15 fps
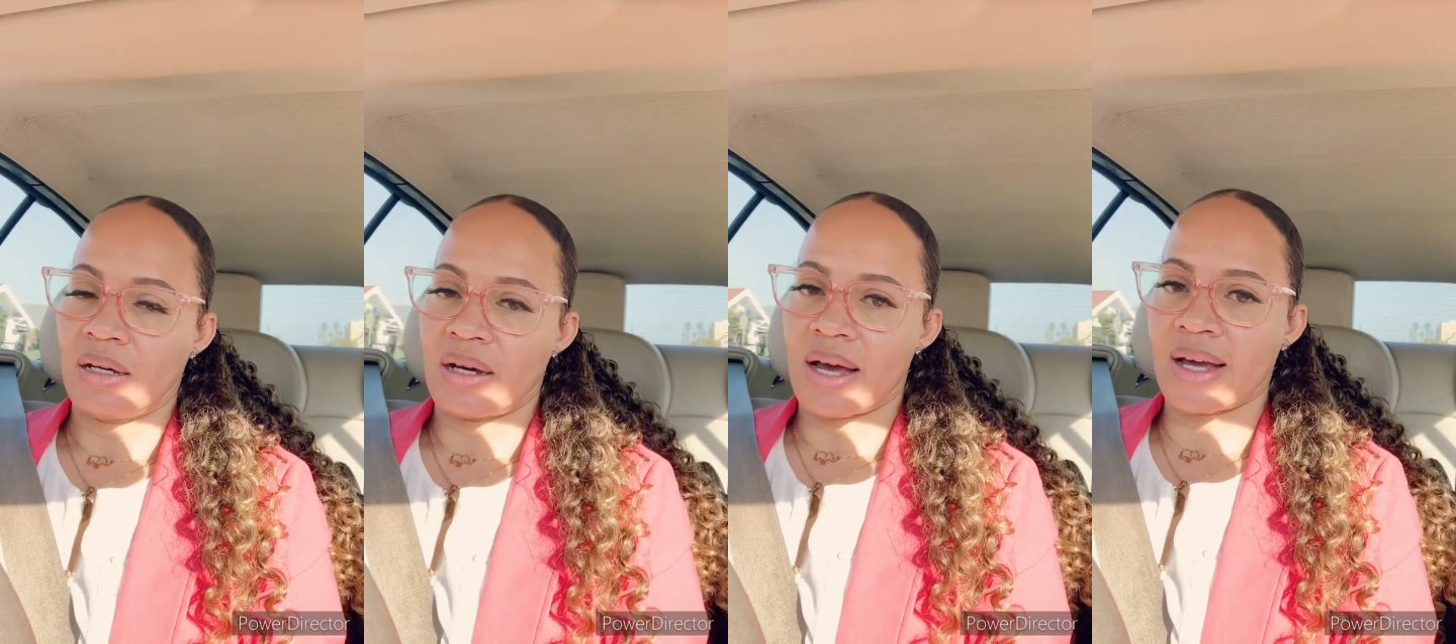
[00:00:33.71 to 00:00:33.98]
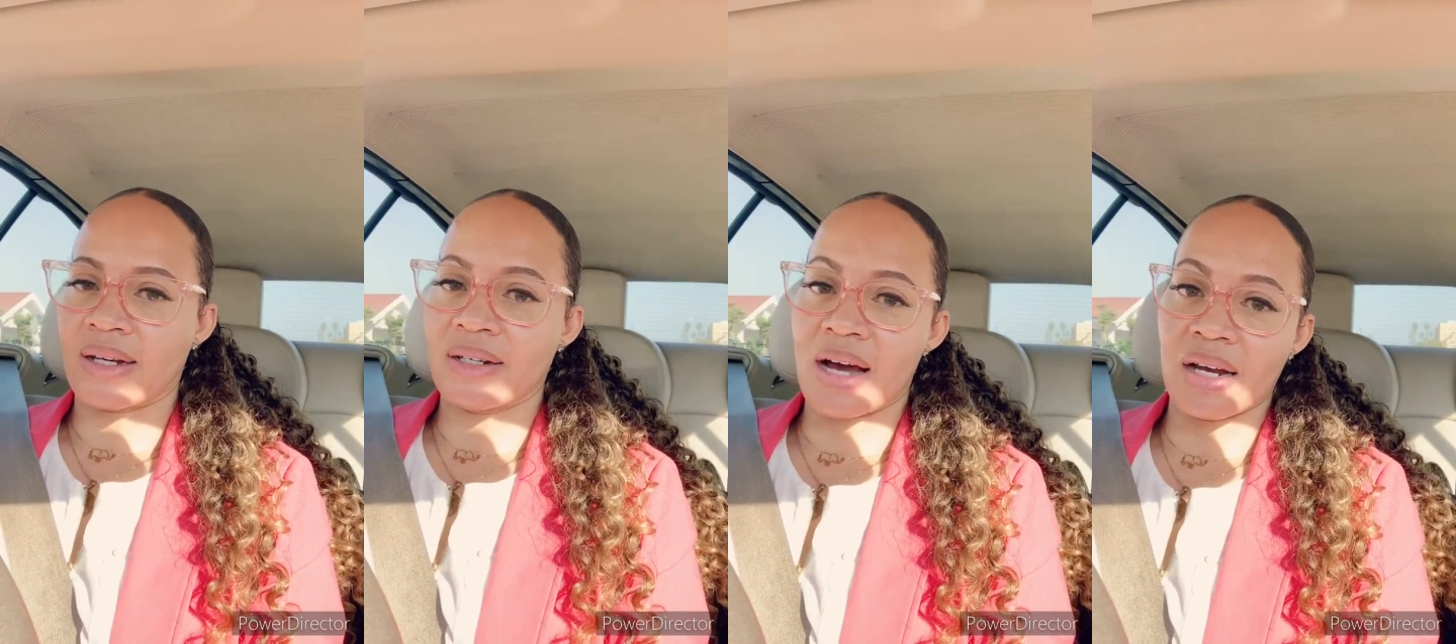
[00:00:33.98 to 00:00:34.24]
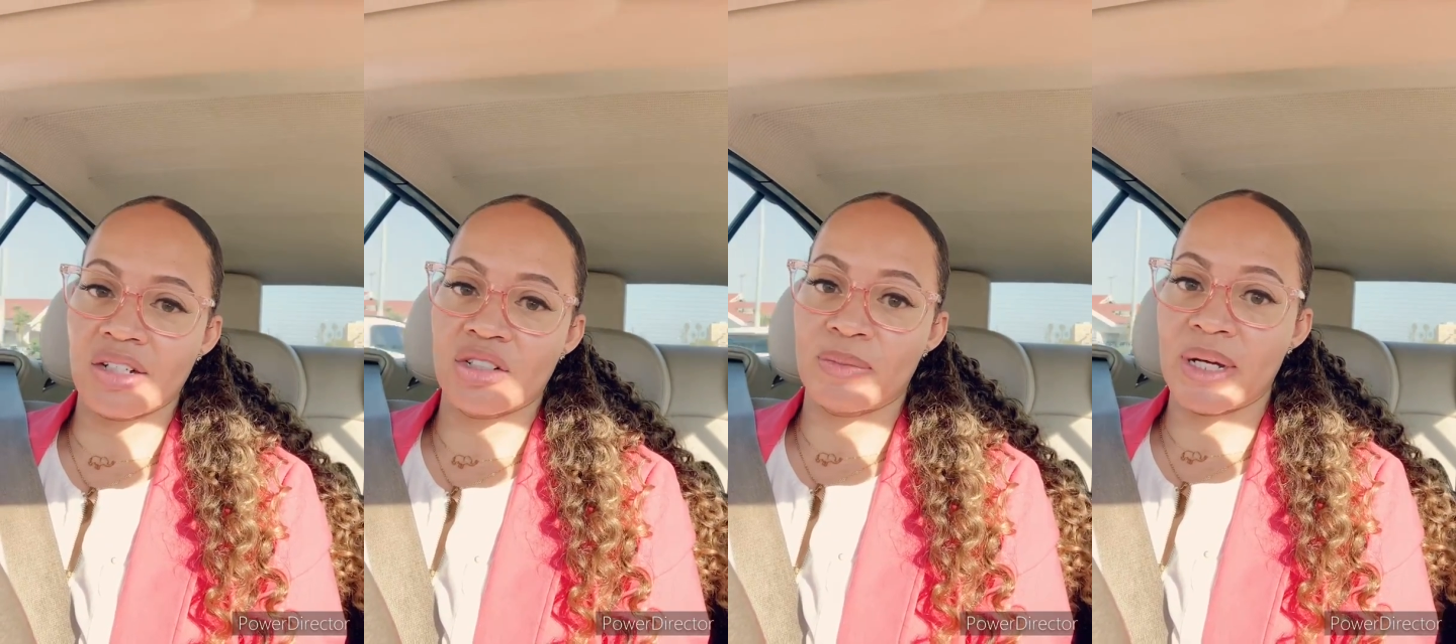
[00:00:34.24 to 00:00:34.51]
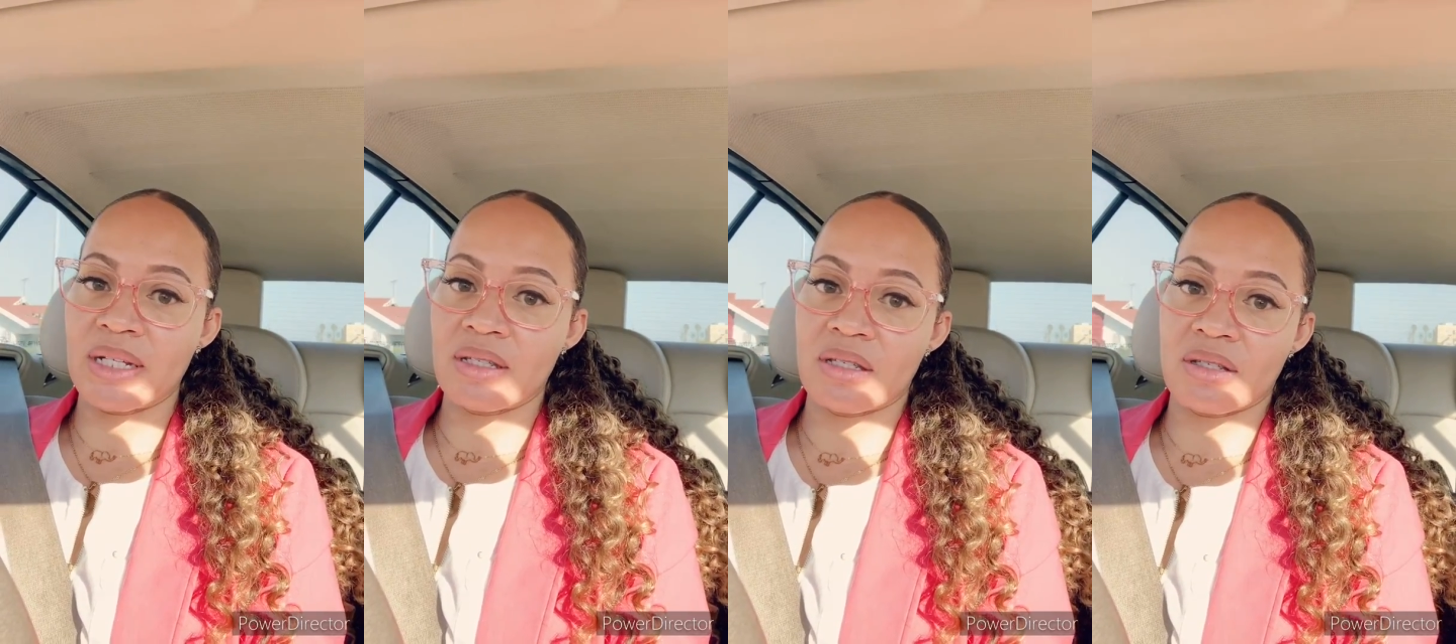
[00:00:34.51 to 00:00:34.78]

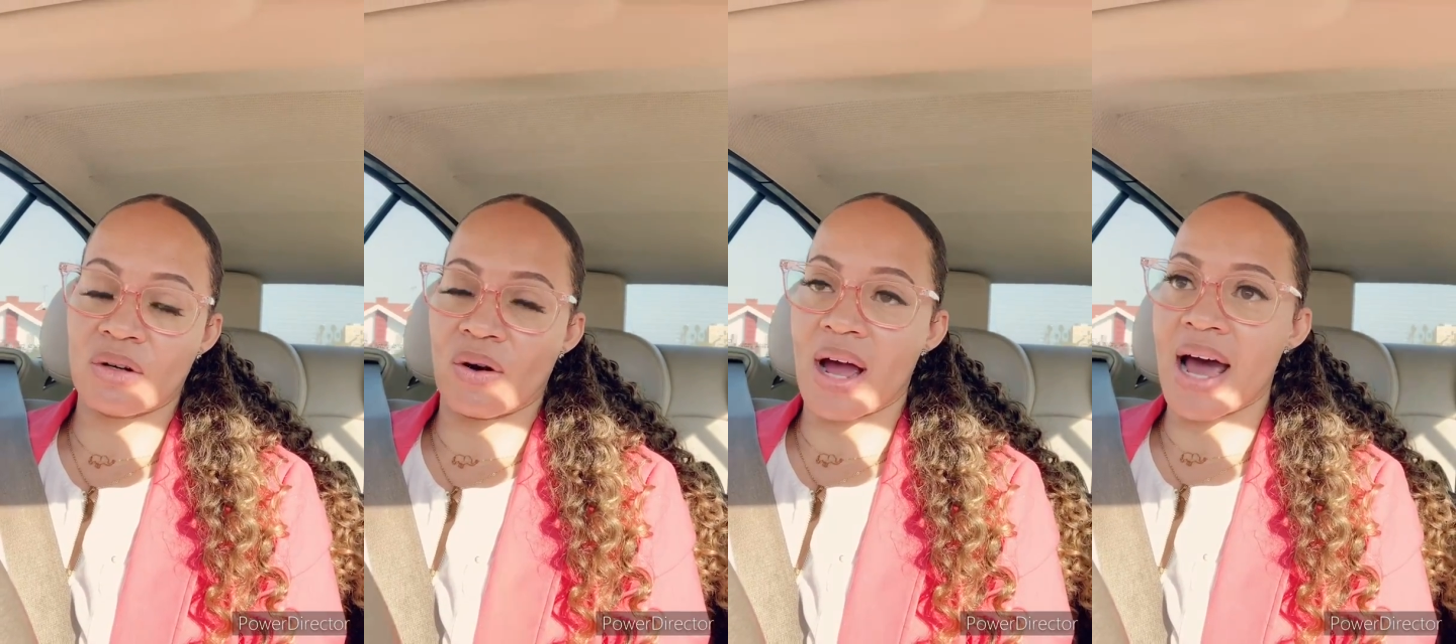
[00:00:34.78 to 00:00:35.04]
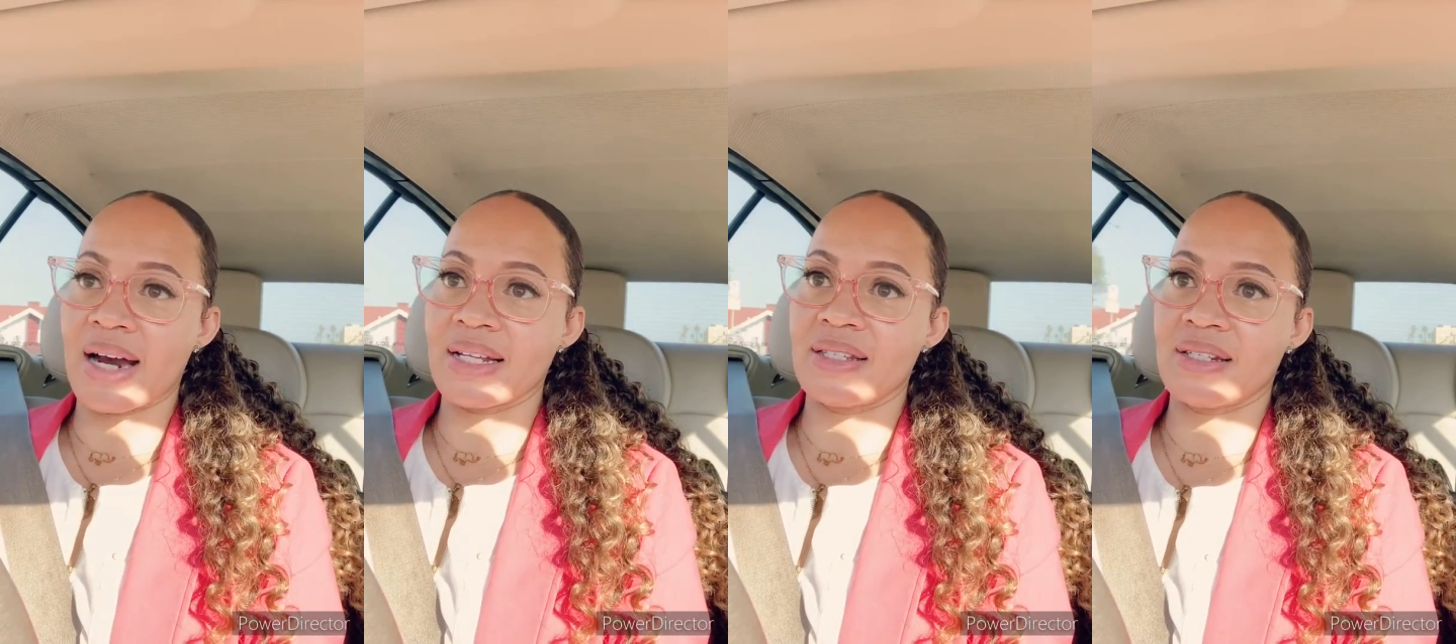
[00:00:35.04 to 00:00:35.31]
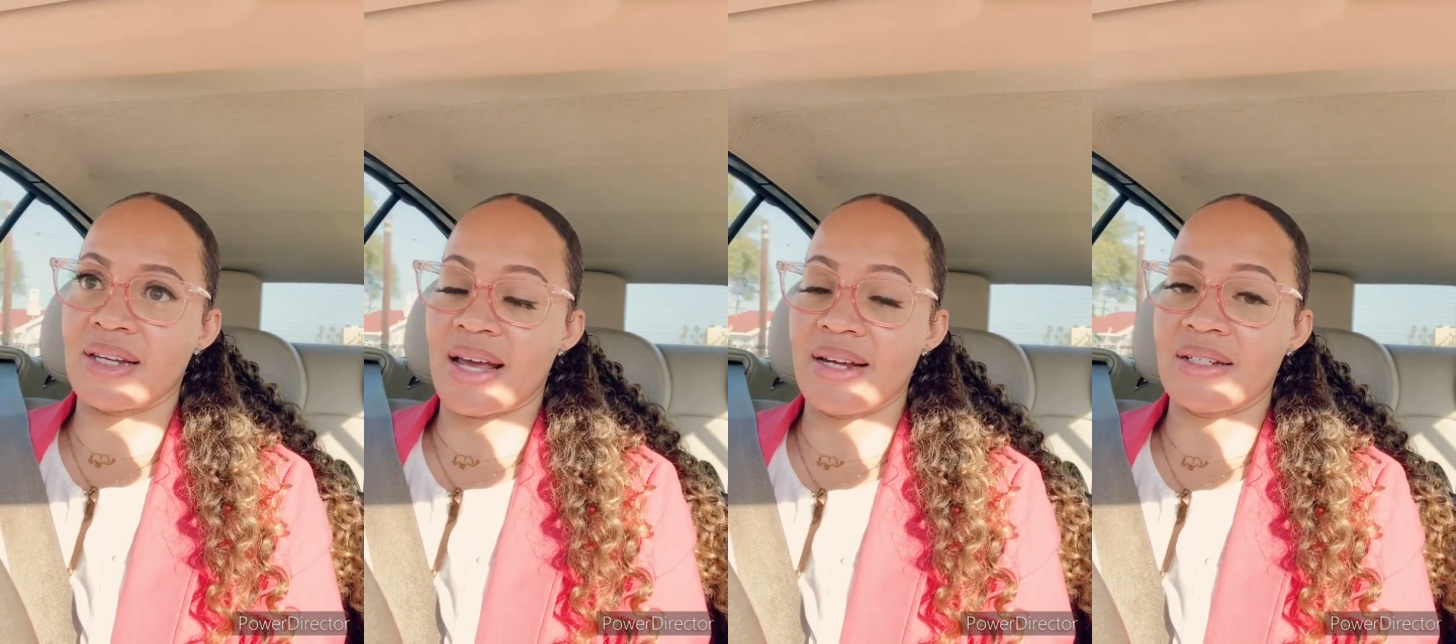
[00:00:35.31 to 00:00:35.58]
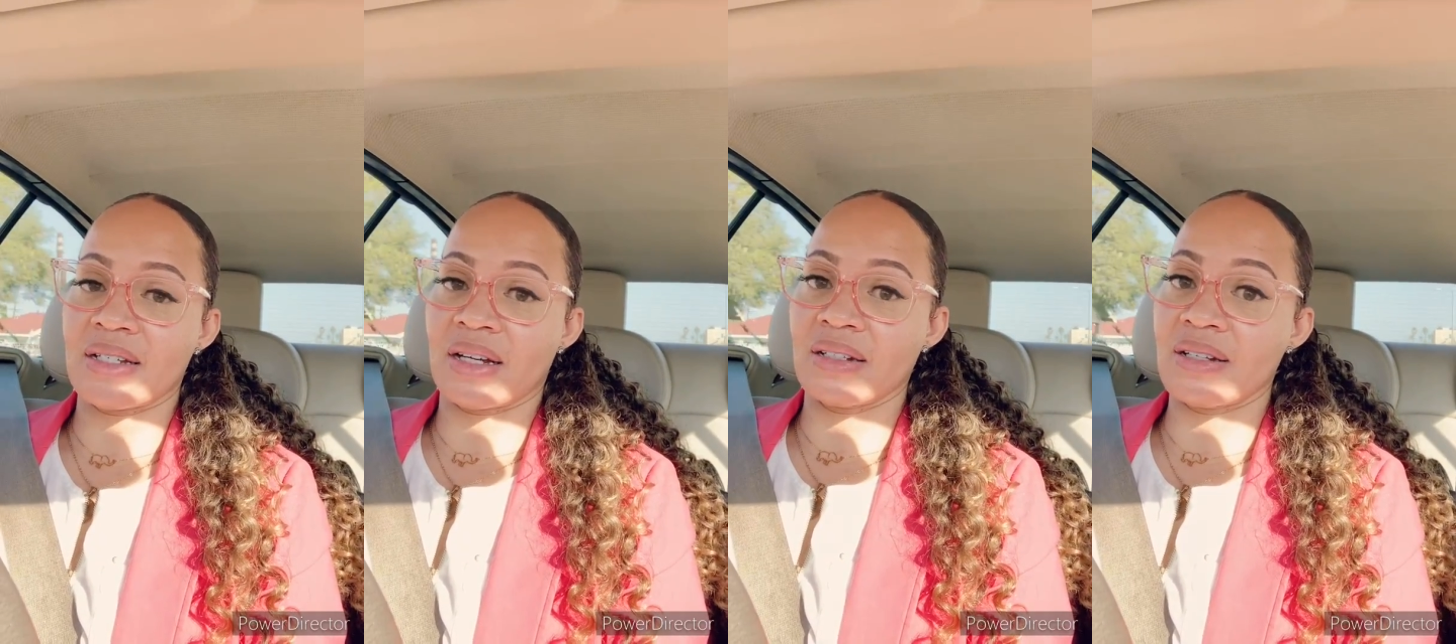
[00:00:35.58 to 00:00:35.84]
acknowledgments or out-of-state